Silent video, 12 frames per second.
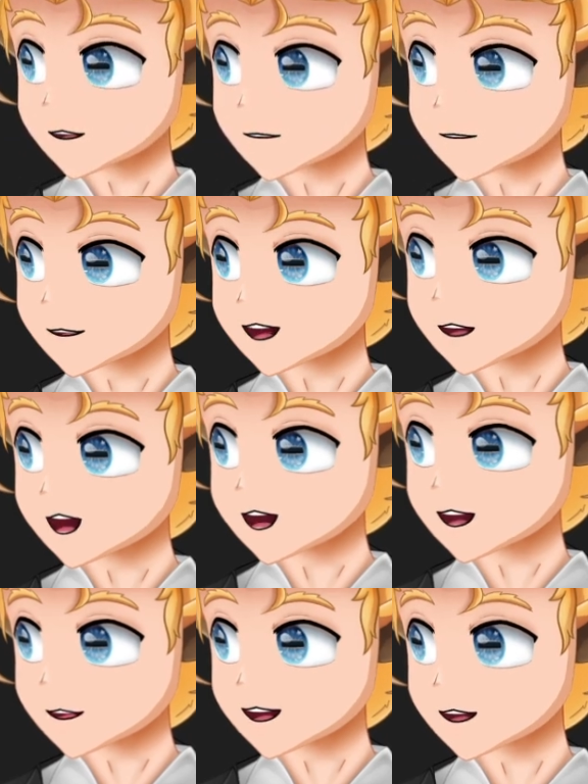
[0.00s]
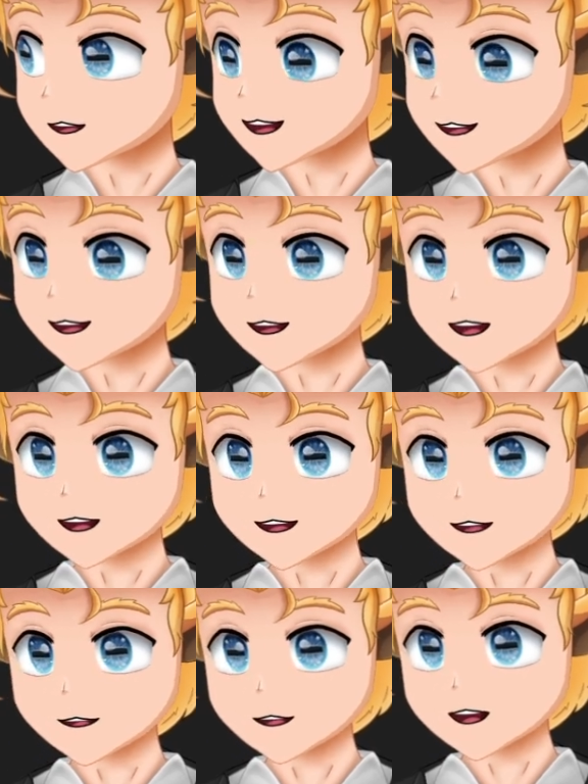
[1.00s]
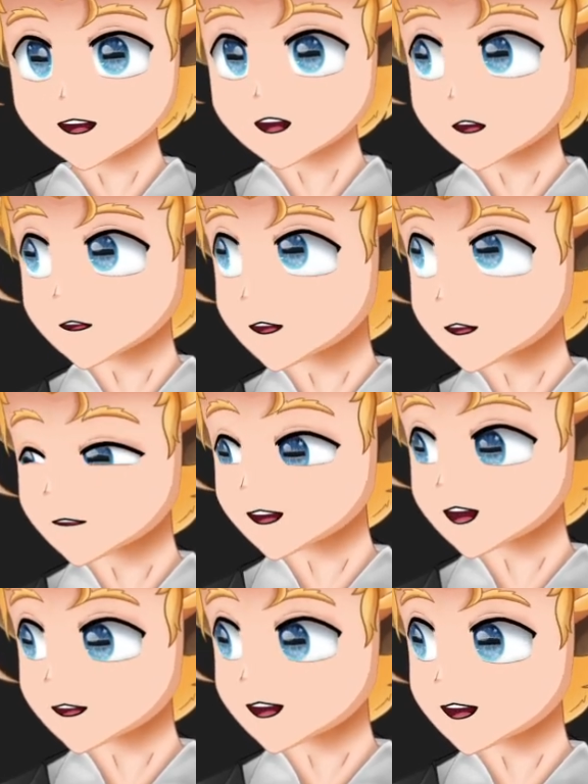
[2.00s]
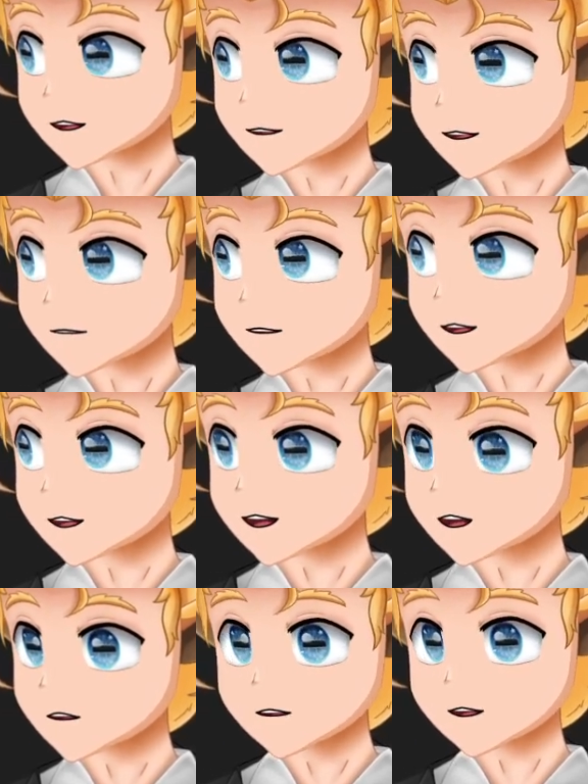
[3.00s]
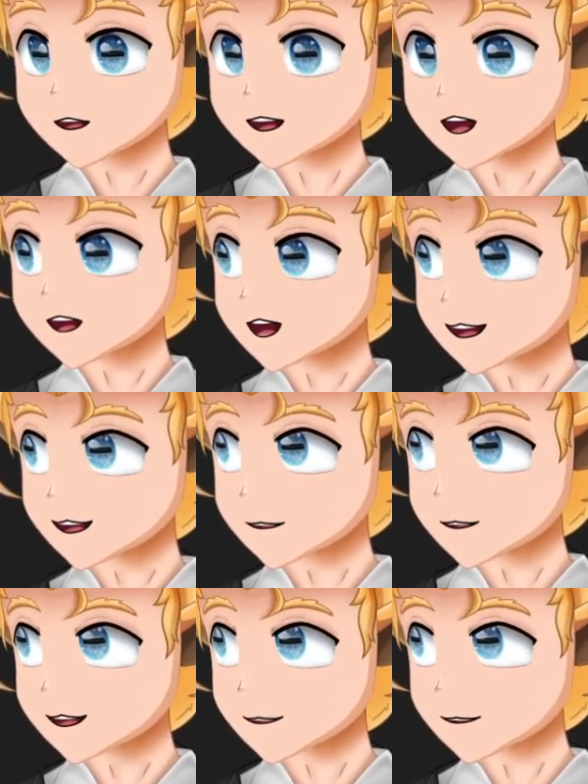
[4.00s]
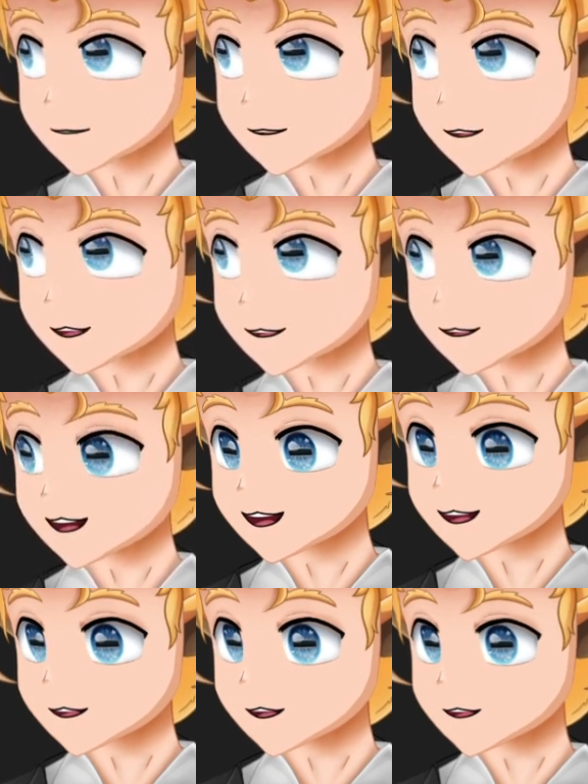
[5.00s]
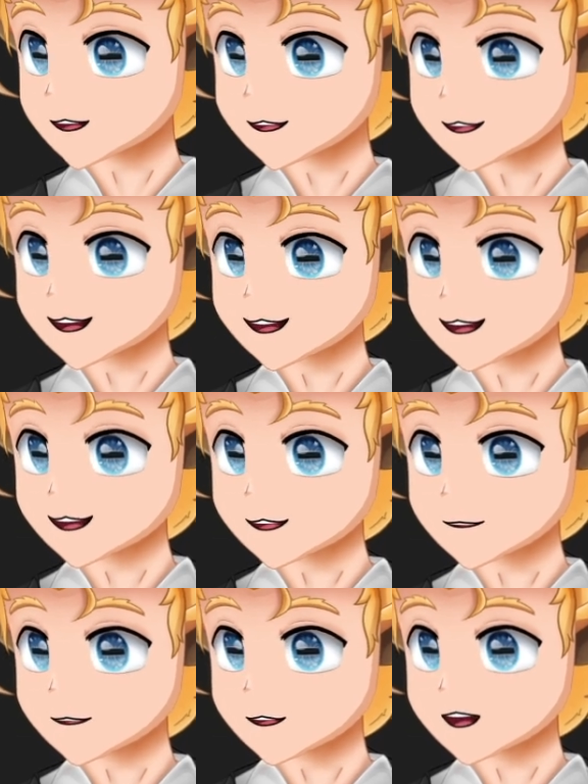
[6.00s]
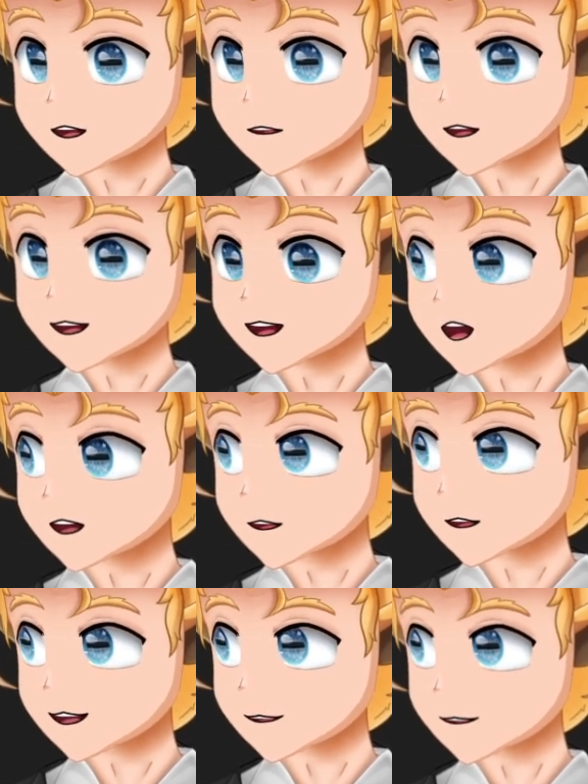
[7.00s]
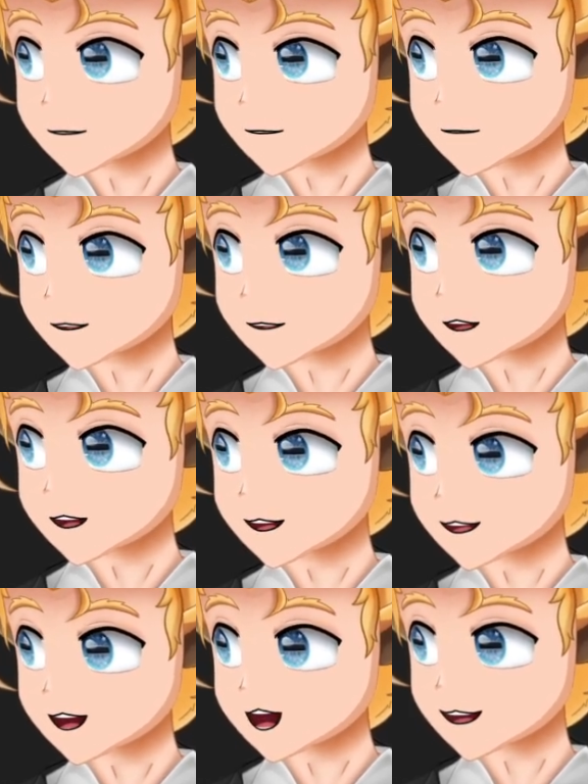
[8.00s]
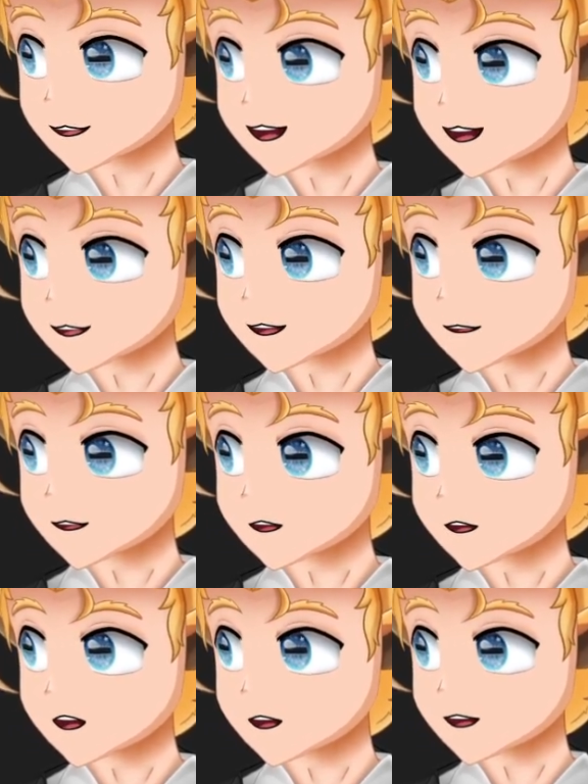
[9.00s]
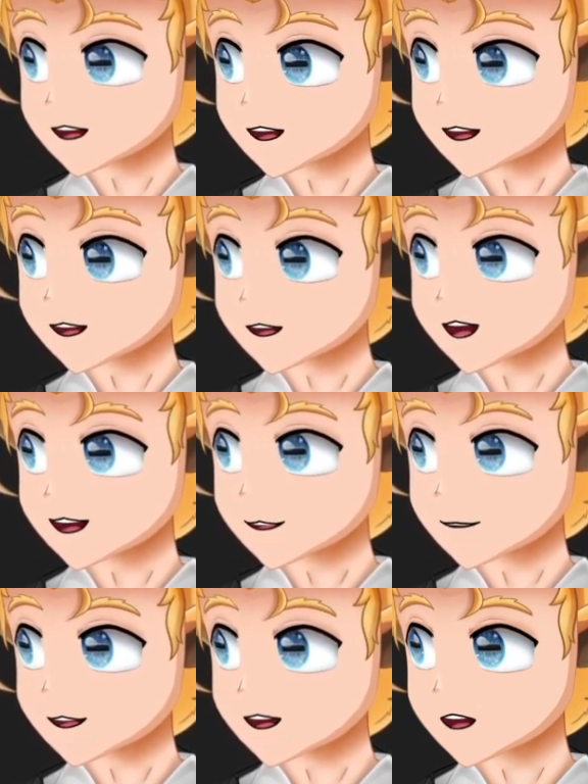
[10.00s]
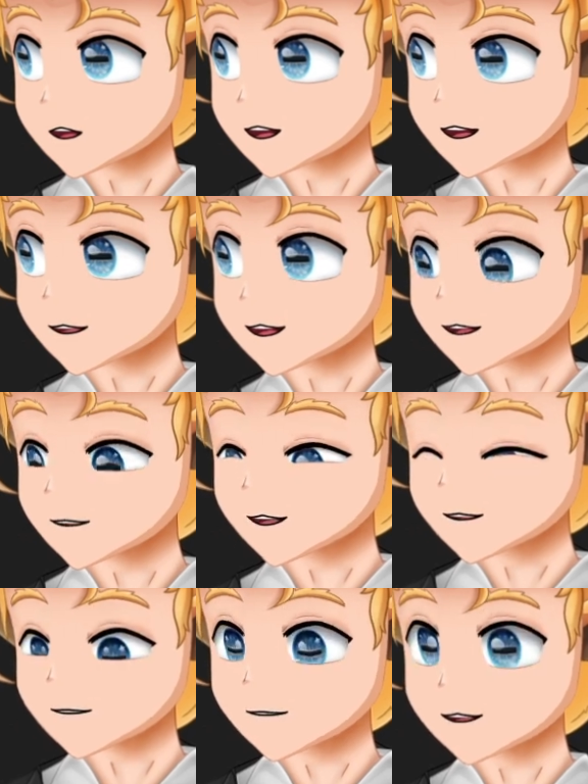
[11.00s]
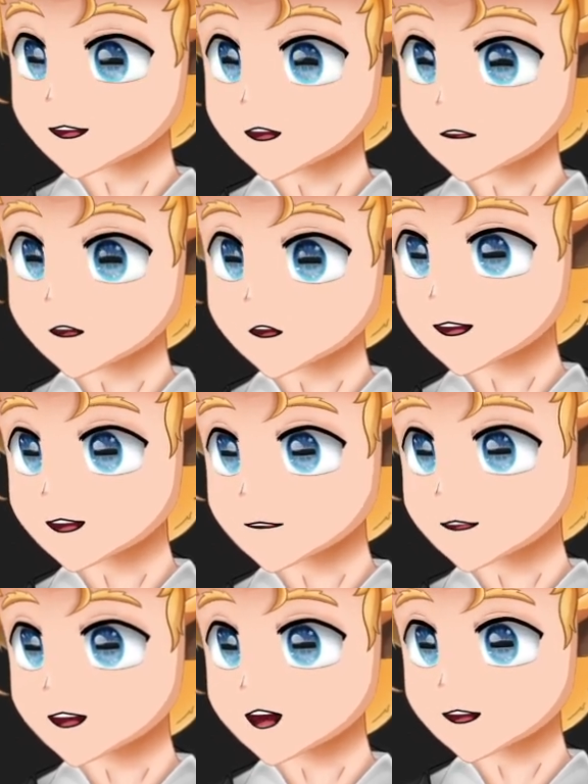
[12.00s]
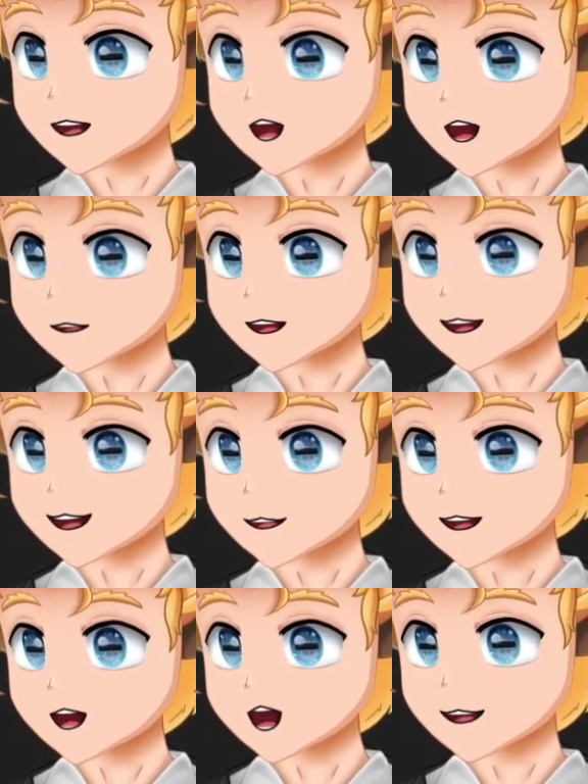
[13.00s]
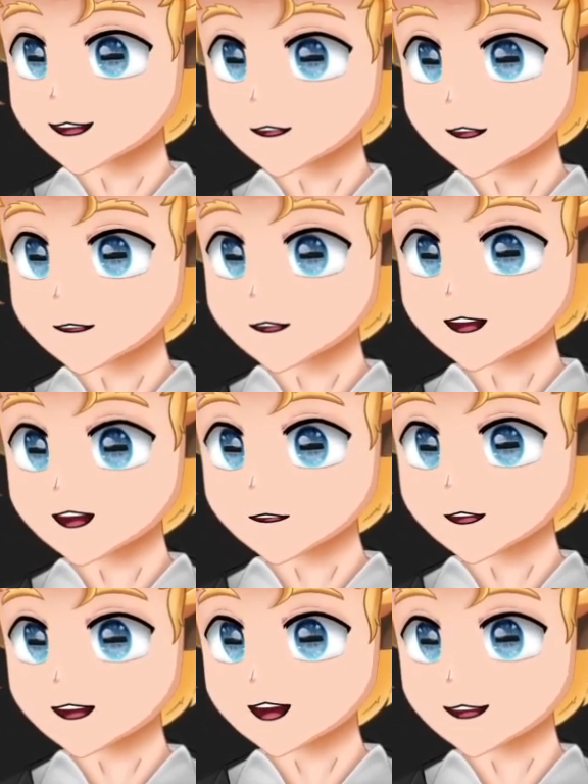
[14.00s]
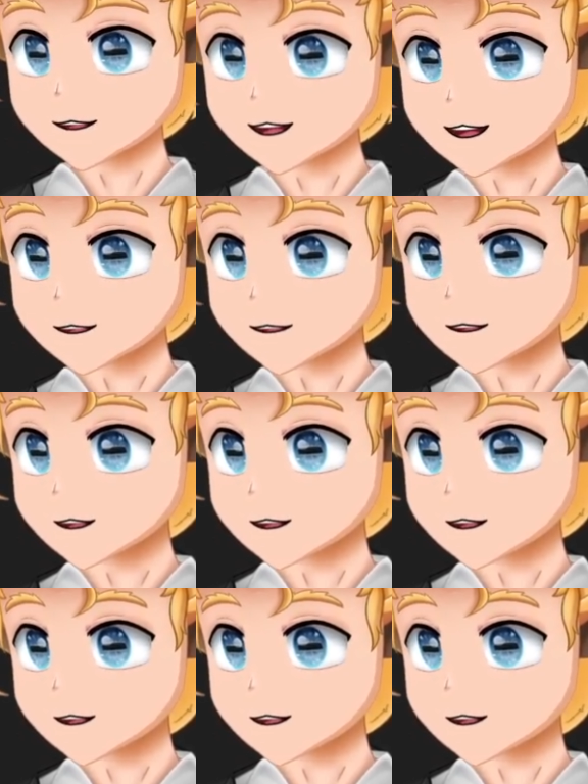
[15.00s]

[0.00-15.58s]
So here you can see that I added a little bit of JavaScript now. I added this event at the end of the arguments. So the chat event is always going to be the last argument that comes through. We're going to check the username, check the message.